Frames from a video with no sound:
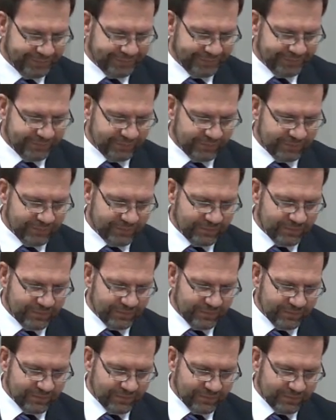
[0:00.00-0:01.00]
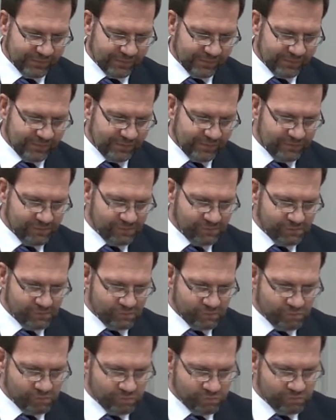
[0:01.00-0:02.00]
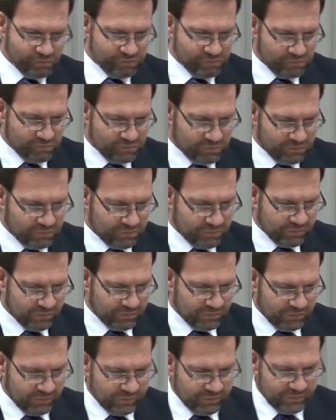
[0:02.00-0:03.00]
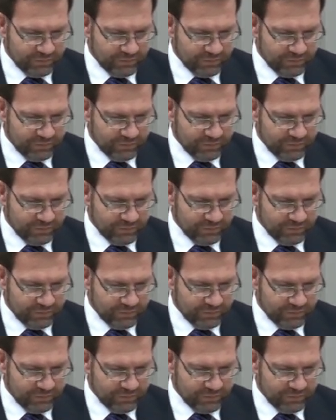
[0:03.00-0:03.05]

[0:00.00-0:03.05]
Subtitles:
(silence)